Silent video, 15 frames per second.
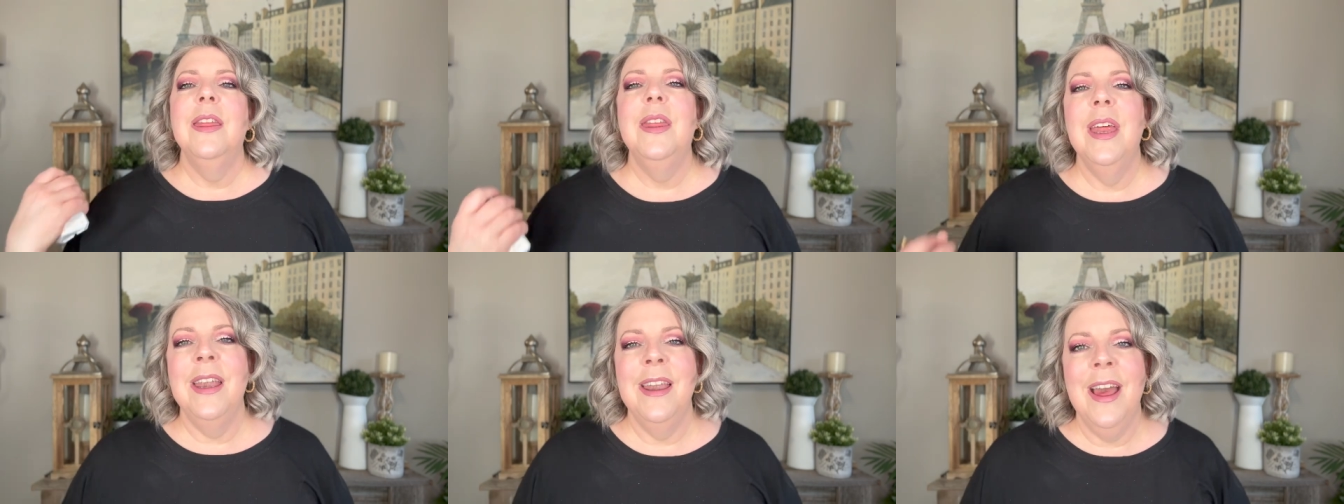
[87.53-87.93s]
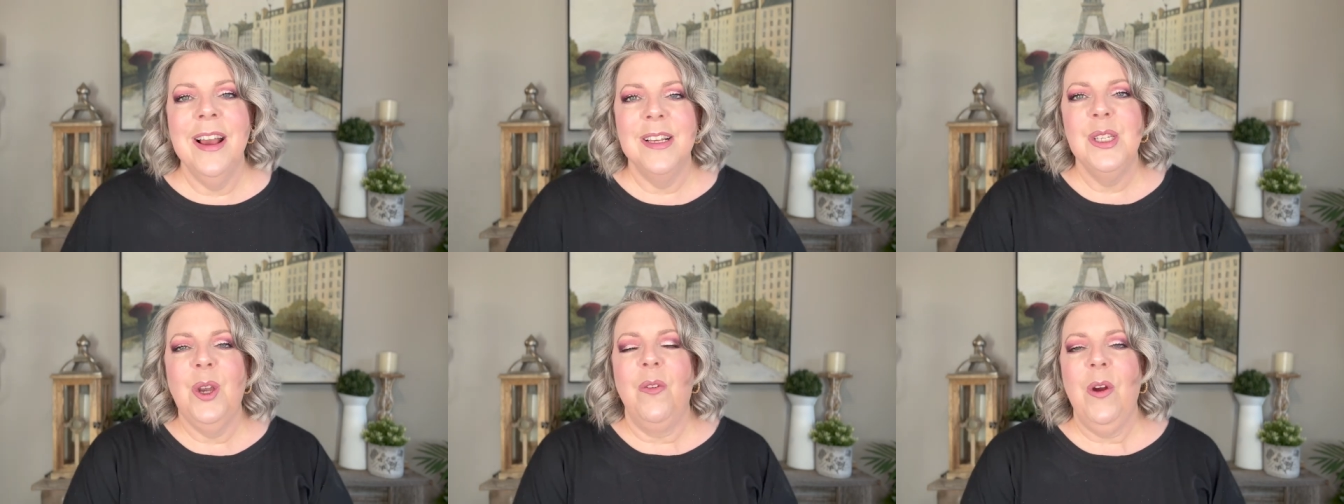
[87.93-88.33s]
The
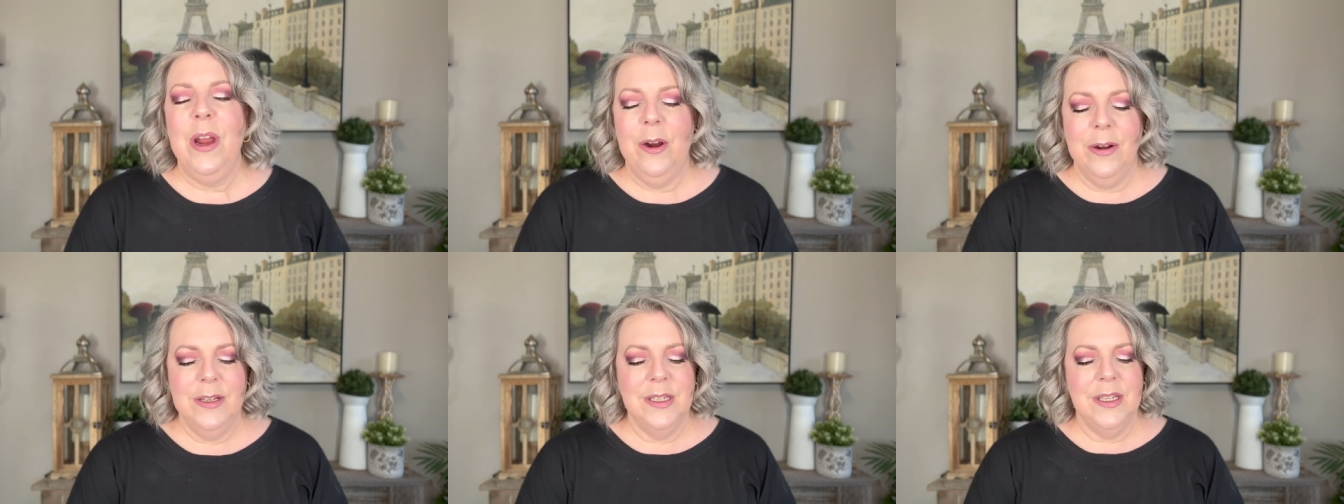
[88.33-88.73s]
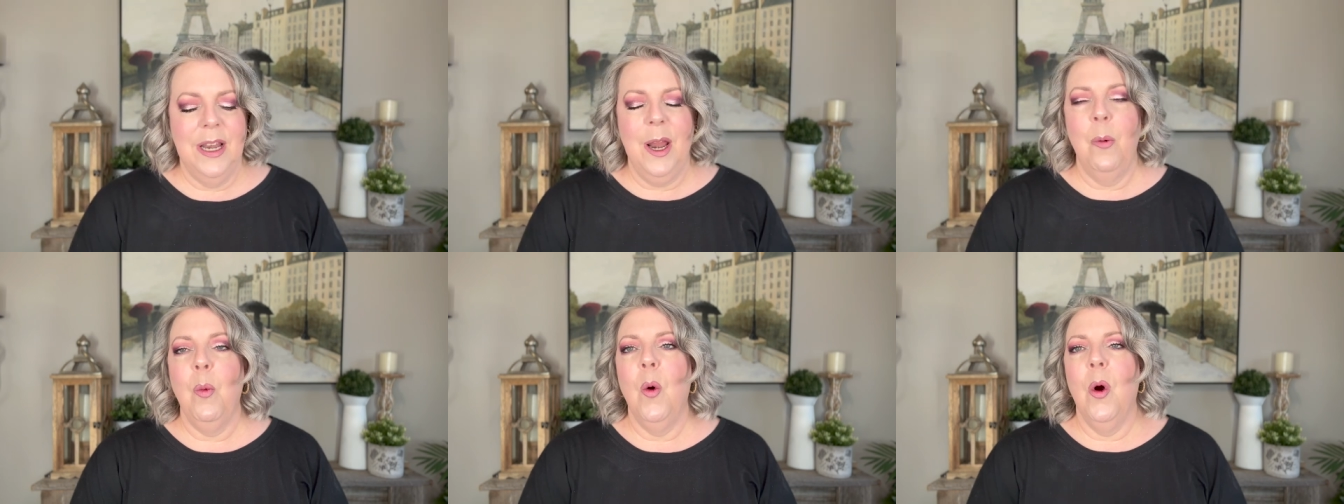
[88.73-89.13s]
next fragrance that
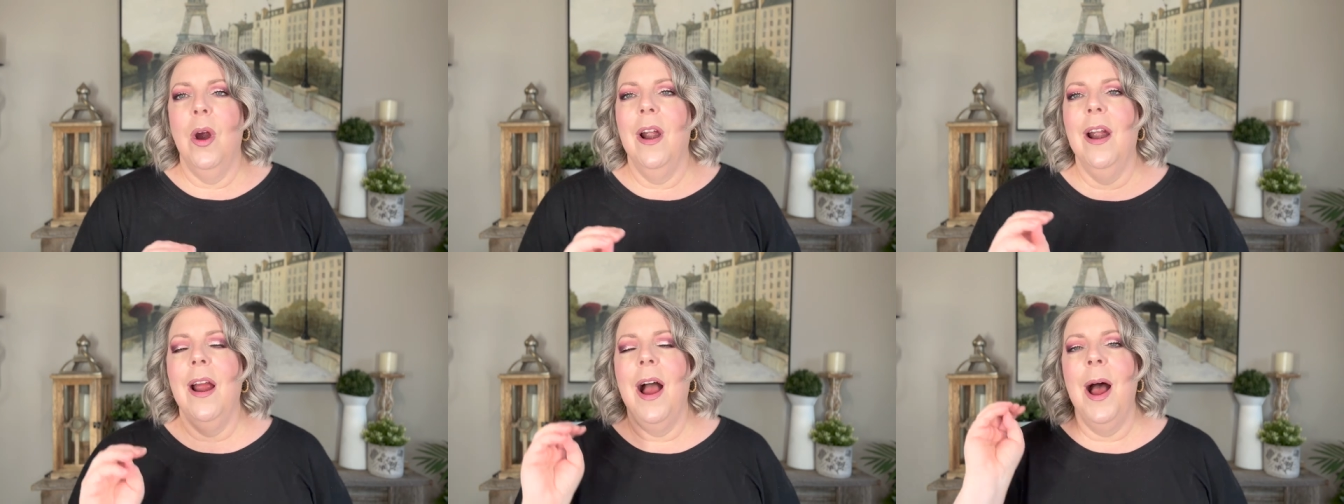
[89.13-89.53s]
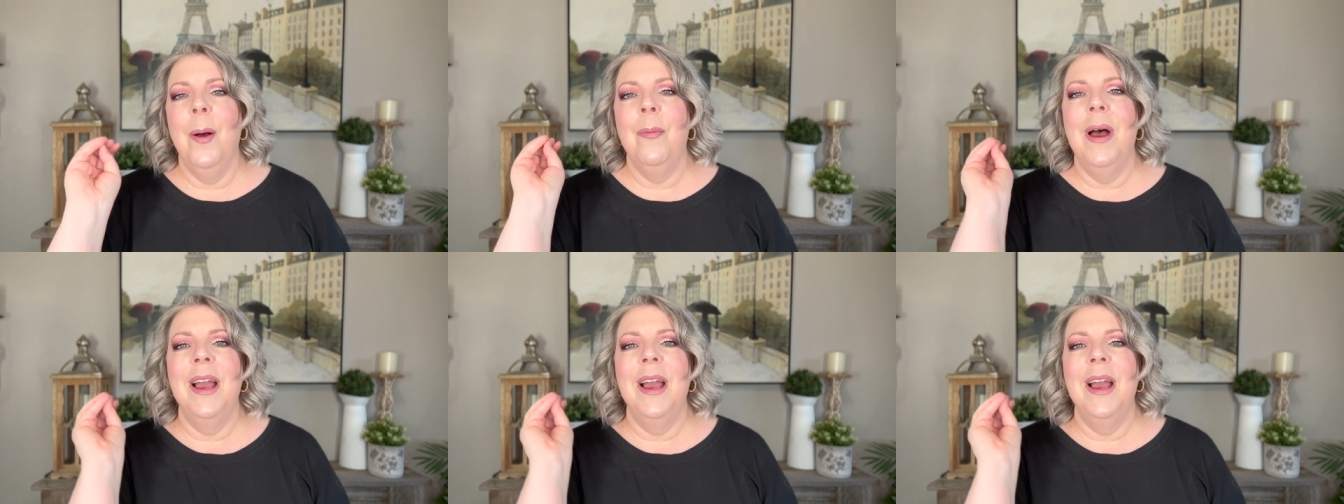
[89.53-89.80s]
I wore, um,